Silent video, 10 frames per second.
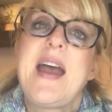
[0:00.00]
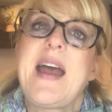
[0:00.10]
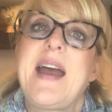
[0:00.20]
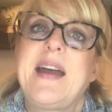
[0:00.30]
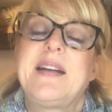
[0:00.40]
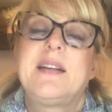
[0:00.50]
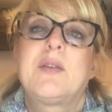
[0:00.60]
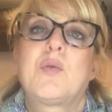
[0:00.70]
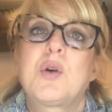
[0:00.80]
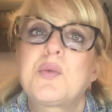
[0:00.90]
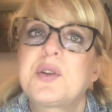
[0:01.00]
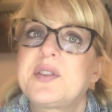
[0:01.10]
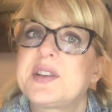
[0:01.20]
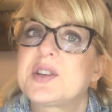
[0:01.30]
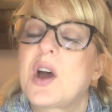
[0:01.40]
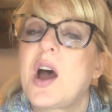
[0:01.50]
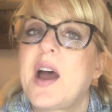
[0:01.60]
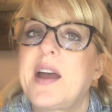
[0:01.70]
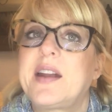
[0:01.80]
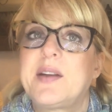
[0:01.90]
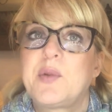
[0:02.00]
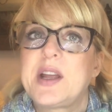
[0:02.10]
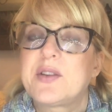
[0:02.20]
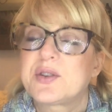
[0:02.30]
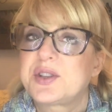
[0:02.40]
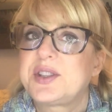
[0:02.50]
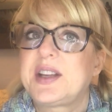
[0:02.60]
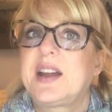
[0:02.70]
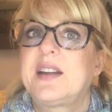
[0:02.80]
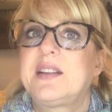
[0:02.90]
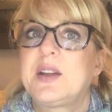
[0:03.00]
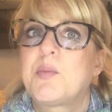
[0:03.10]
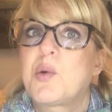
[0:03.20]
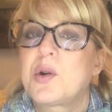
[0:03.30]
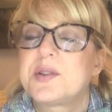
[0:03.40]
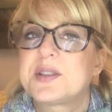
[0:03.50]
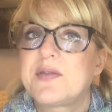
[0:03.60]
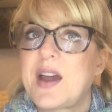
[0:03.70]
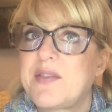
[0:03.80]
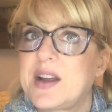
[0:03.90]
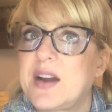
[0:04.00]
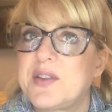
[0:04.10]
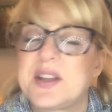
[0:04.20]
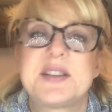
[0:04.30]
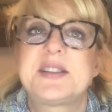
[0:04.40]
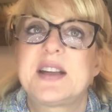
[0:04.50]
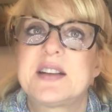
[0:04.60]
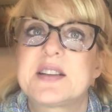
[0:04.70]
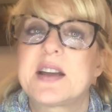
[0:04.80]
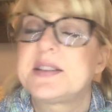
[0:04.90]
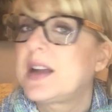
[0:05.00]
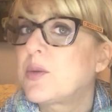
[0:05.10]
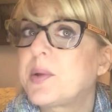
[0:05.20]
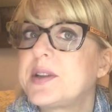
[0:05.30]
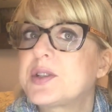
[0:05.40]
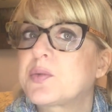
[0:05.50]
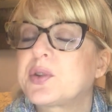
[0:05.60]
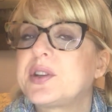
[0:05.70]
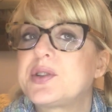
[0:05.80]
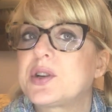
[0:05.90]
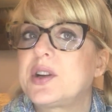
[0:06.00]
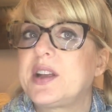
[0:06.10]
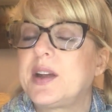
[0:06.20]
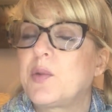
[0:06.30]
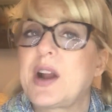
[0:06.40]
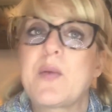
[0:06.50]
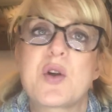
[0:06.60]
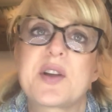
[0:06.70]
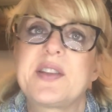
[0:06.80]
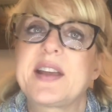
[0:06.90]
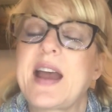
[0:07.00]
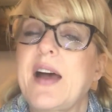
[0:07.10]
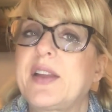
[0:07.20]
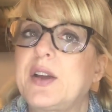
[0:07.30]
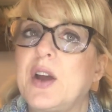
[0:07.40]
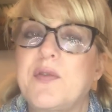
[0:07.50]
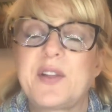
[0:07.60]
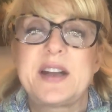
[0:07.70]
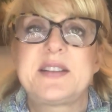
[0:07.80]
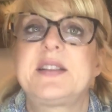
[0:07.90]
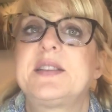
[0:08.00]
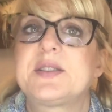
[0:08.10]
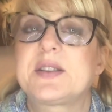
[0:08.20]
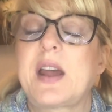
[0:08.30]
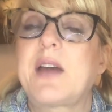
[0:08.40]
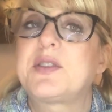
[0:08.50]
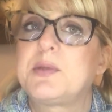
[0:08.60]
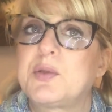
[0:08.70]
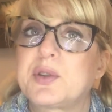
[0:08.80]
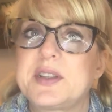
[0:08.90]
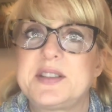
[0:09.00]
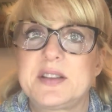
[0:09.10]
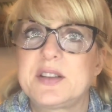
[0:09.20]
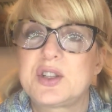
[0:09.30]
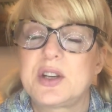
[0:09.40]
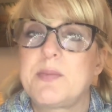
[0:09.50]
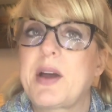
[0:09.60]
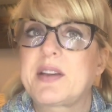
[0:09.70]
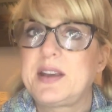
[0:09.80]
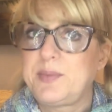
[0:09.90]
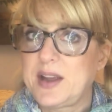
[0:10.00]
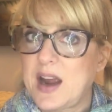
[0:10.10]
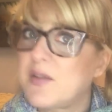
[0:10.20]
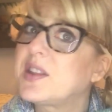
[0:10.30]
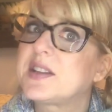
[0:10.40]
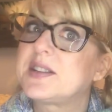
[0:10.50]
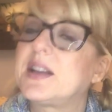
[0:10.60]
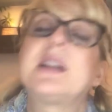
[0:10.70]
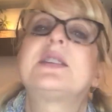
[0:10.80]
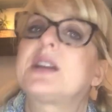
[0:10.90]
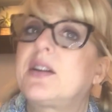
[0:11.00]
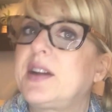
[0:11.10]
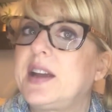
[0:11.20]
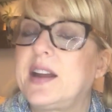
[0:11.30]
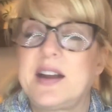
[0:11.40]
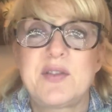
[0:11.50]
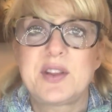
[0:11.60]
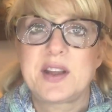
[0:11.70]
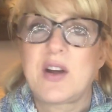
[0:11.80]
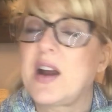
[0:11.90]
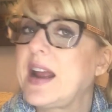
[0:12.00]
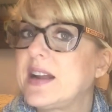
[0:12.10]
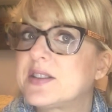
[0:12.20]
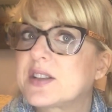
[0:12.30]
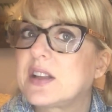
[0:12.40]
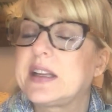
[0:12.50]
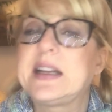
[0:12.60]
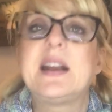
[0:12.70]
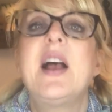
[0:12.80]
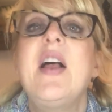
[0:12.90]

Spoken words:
and we're really taught and we understand the importance of having everything sanitized. Airplanes are really dirty, and when I work in the galley, flight attendants have to be really diligent about keeping everything sanitary and everything, our hands clean.